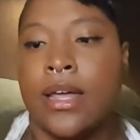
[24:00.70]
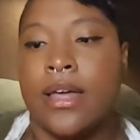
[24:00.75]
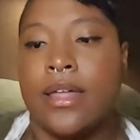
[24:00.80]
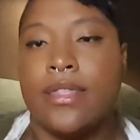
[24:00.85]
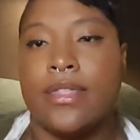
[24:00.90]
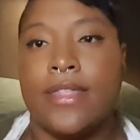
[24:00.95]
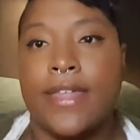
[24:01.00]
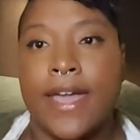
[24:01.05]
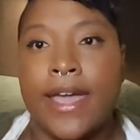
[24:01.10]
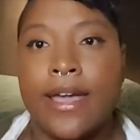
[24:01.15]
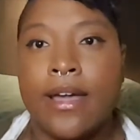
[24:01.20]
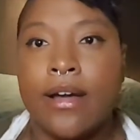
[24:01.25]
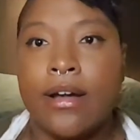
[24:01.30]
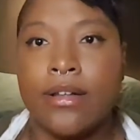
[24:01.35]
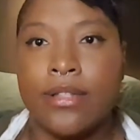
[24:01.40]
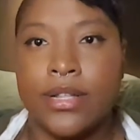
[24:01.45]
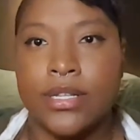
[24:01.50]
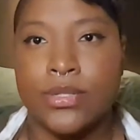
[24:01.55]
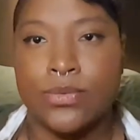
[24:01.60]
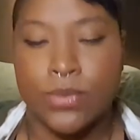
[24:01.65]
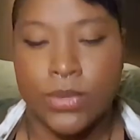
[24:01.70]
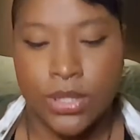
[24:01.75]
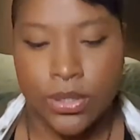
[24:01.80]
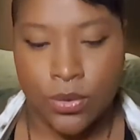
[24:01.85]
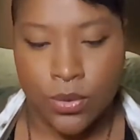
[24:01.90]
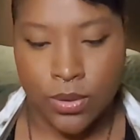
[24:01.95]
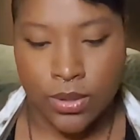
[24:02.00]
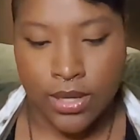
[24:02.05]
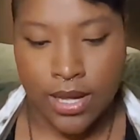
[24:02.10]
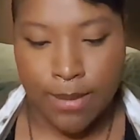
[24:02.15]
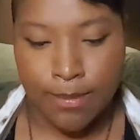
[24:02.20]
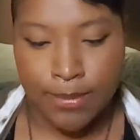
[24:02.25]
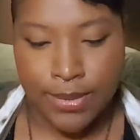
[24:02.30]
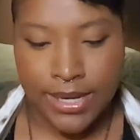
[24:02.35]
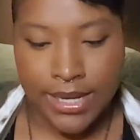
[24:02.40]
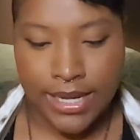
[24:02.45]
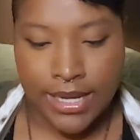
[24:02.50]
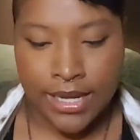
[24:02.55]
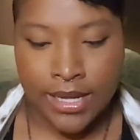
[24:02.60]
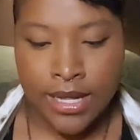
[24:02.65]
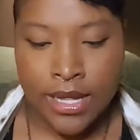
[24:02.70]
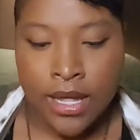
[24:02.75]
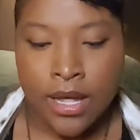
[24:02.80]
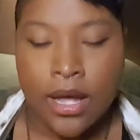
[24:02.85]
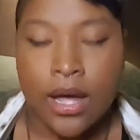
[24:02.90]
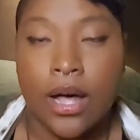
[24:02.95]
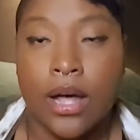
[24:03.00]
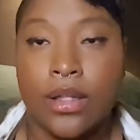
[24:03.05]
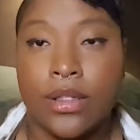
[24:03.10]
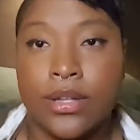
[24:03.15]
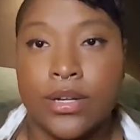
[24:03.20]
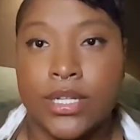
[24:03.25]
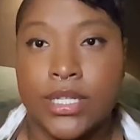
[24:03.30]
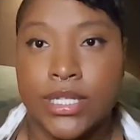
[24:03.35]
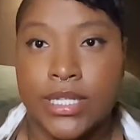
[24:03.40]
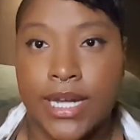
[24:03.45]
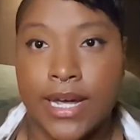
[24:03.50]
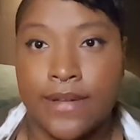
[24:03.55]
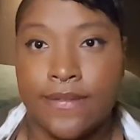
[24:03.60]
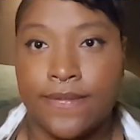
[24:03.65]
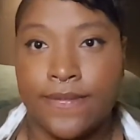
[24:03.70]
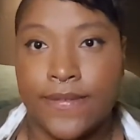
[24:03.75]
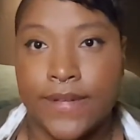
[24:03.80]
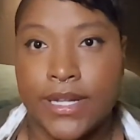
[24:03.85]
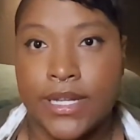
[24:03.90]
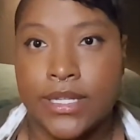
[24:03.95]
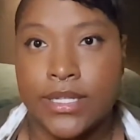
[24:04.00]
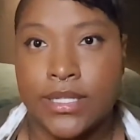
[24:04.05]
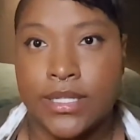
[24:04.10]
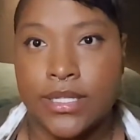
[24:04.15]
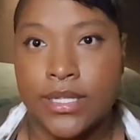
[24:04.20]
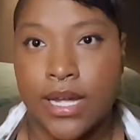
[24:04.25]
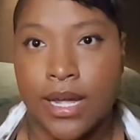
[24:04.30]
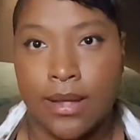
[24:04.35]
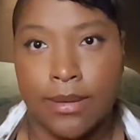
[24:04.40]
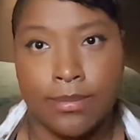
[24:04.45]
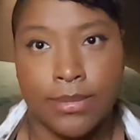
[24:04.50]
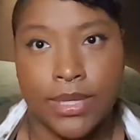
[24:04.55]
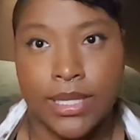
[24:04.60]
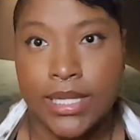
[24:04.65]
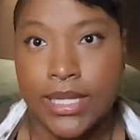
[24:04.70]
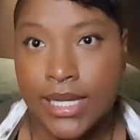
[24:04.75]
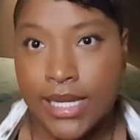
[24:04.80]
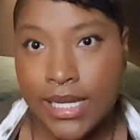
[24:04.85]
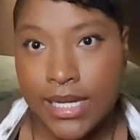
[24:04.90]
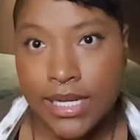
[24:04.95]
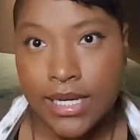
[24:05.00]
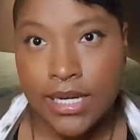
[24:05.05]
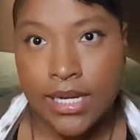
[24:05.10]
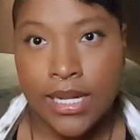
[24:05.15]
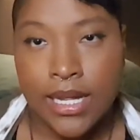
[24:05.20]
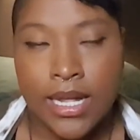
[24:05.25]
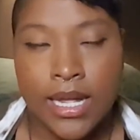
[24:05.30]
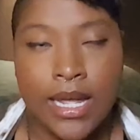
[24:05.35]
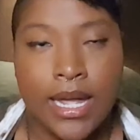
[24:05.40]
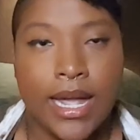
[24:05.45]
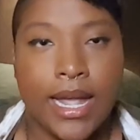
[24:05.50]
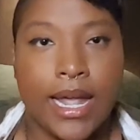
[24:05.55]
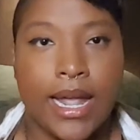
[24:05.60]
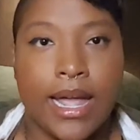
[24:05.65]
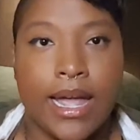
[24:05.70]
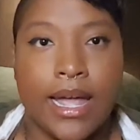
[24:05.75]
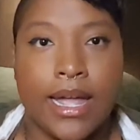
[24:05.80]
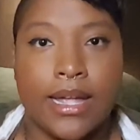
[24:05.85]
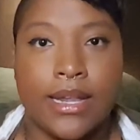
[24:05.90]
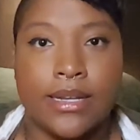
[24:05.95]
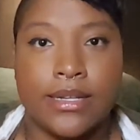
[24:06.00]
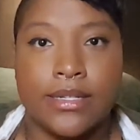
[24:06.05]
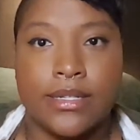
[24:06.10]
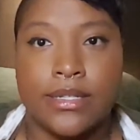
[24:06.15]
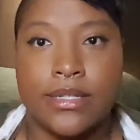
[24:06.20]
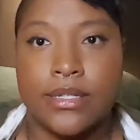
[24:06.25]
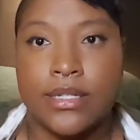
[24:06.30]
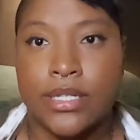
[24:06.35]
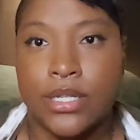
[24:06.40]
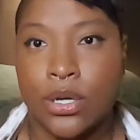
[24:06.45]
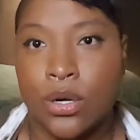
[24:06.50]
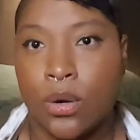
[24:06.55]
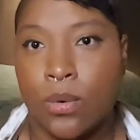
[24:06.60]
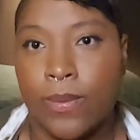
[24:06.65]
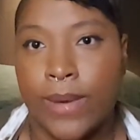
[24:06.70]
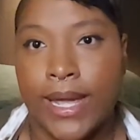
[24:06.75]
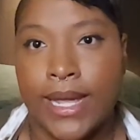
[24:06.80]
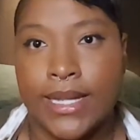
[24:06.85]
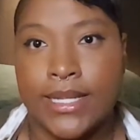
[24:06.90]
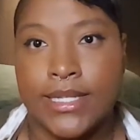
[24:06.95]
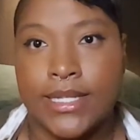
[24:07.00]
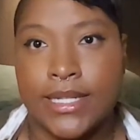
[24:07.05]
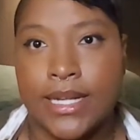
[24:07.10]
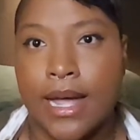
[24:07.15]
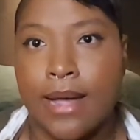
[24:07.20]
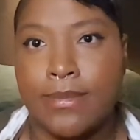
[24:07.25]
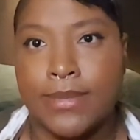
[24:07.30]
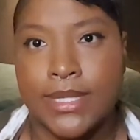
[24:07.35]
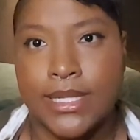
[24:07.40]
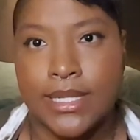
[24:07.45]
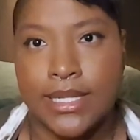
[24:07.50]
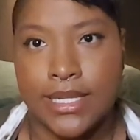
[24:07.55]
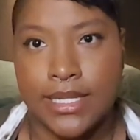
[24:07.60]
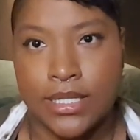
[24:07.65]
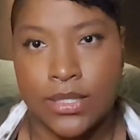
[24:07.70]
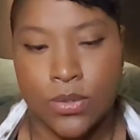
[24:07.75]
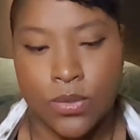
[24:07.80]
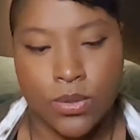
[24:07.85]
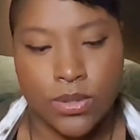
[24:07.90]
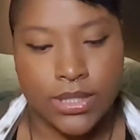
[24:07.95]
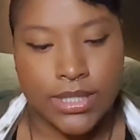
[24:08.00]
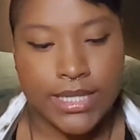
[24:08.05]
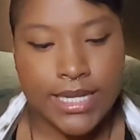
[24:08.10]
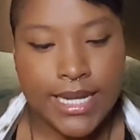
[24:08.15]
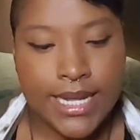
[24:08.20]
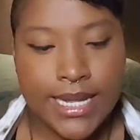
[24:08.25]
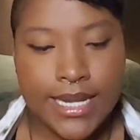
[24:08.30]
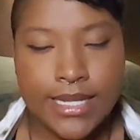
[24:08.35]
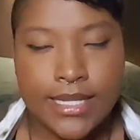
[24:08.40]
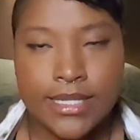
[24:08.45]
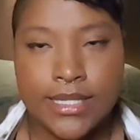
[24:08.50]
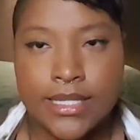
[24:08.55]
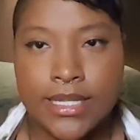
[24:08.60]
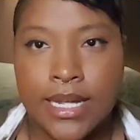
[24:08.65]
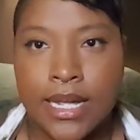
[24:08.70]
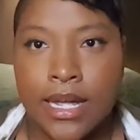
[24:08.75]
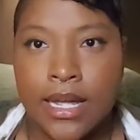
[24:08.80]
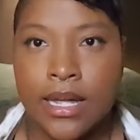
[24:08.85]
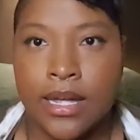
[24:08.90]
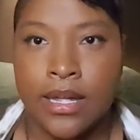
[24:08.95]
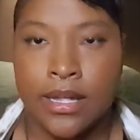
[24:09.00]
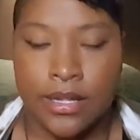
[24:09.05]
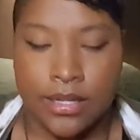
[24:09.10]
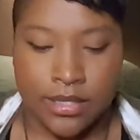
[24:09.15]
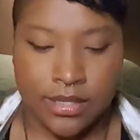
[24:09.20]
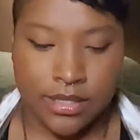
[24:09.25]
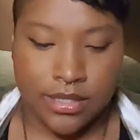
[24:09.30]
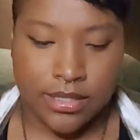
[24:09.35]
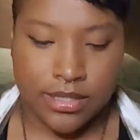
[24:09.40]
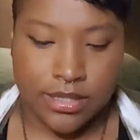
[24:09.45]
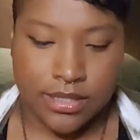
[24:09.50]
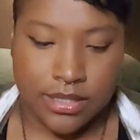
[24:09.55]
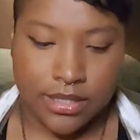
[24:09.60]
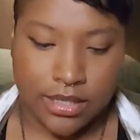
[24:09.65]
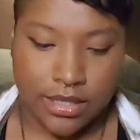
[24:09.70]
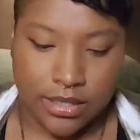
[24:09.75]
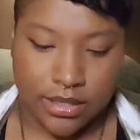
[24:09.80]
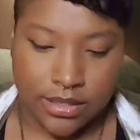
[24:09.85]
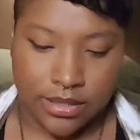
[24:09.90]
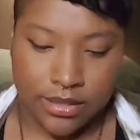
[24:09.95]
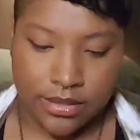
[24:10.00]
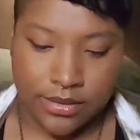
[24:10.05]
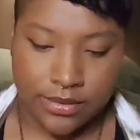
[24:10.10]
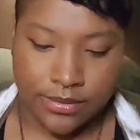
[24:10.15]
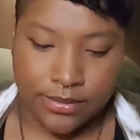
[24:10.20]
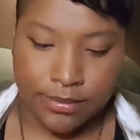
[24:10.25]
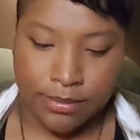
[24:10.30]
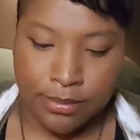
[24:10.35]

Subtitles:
They are this really cool company. All their stuff is clean and zero waste. Comes in these cool tins. Let's see here.